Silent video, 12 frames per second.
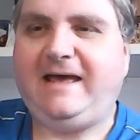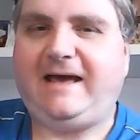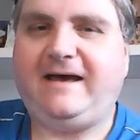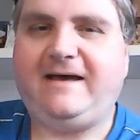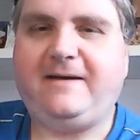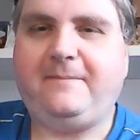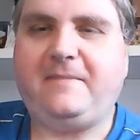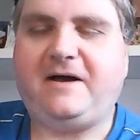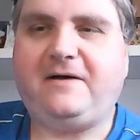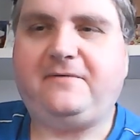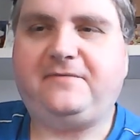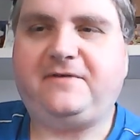
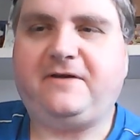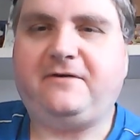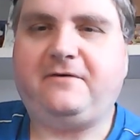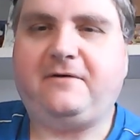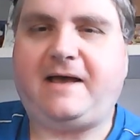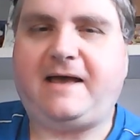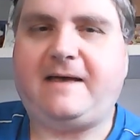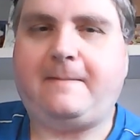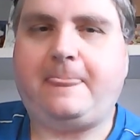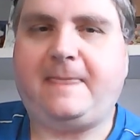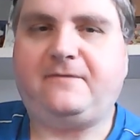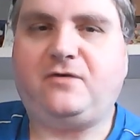After,
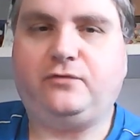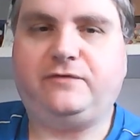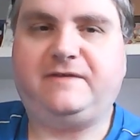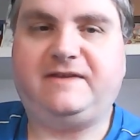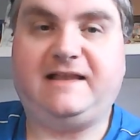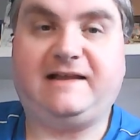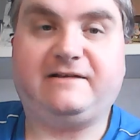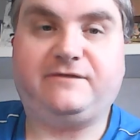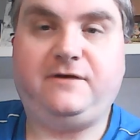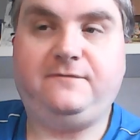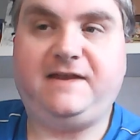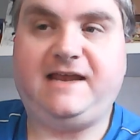of course, the last
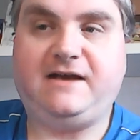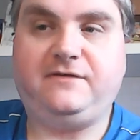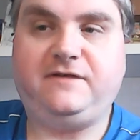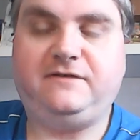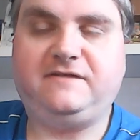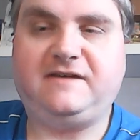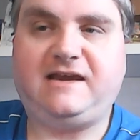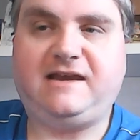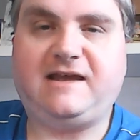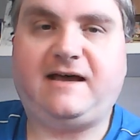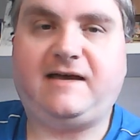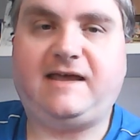few videos you'd seen,
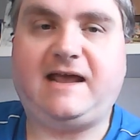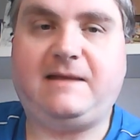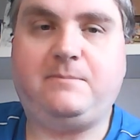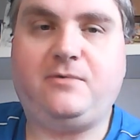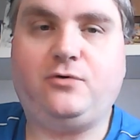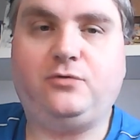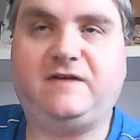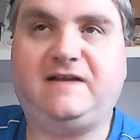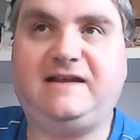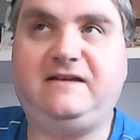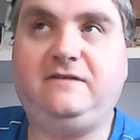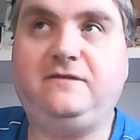I had bought
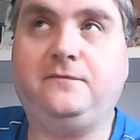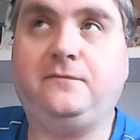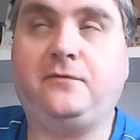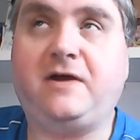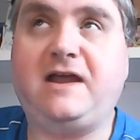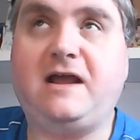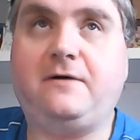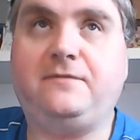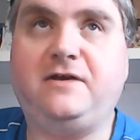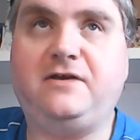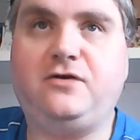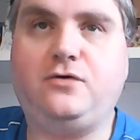at least 3 of
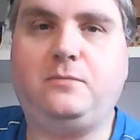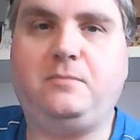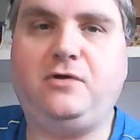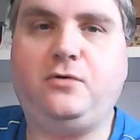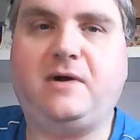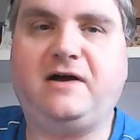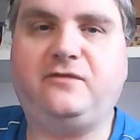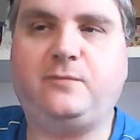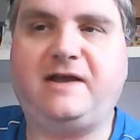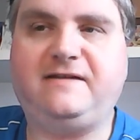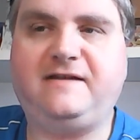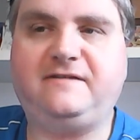the new Blue Eyes
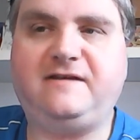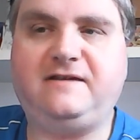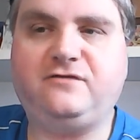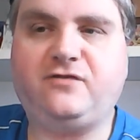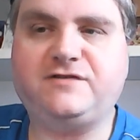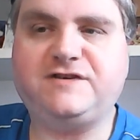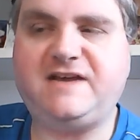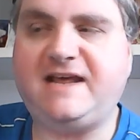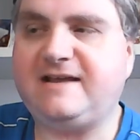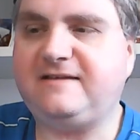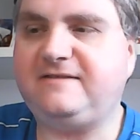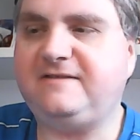White Destiny structure
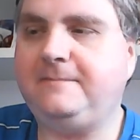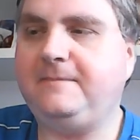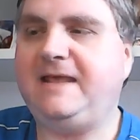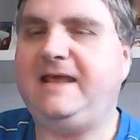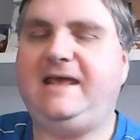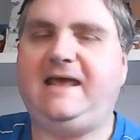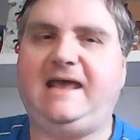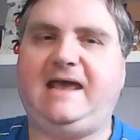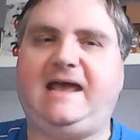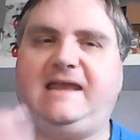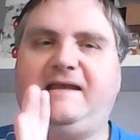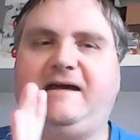decks,
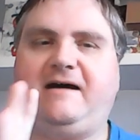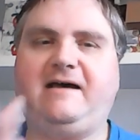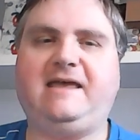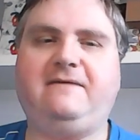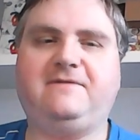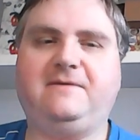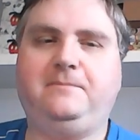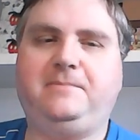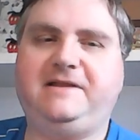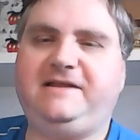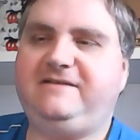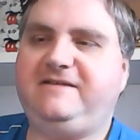and I have
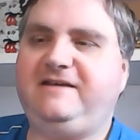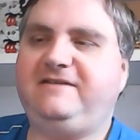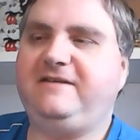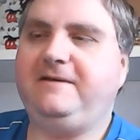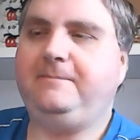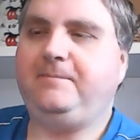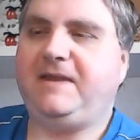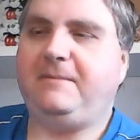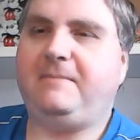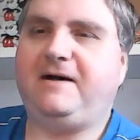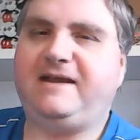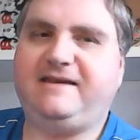completed
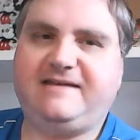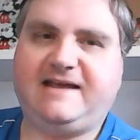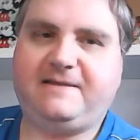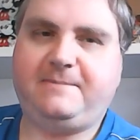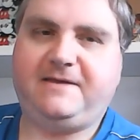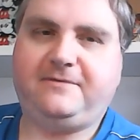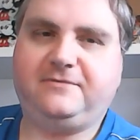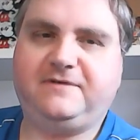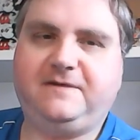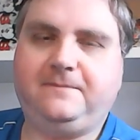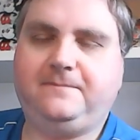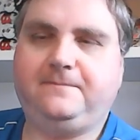my deck build
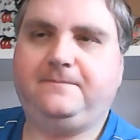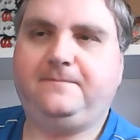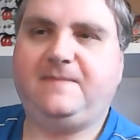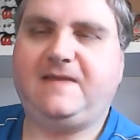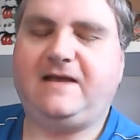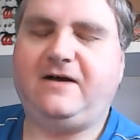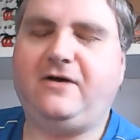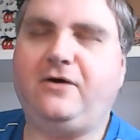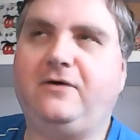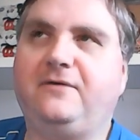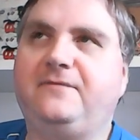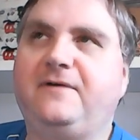
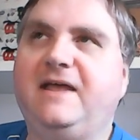of,